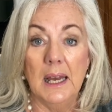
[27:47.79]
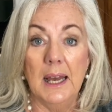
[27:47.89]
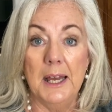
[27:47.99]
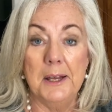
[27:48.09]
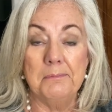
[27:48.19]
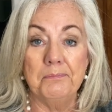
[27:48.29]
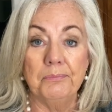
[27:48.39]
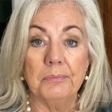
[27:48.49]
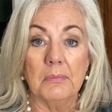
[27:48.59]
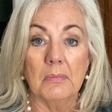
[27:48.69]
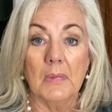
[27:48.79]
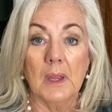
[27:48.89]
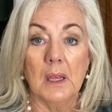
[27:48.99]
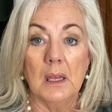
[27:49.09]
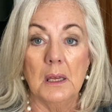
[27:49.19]

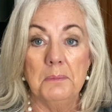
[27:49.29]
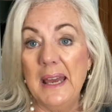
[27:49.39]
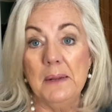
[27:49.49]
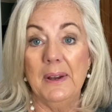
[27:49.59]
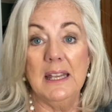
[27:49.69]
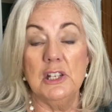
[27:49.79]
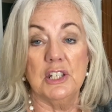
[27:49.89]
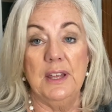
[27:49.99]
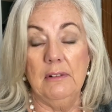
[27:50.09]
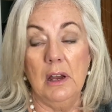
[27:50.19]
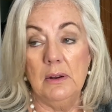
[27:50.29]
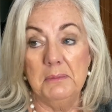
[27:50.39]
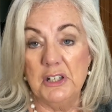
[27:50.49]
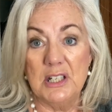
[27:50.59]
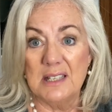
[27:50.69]
But anyway, each to their own. I
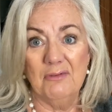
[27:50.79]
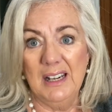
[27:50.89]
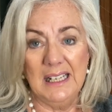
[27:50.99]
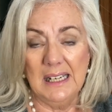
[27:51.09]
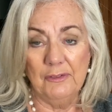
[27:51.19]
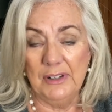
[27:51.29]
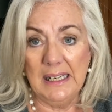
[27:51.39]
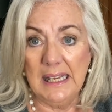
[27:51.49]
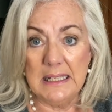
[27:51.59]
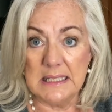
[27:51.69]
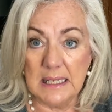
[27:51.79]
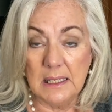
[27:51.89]
mean, she's a really lovely lady.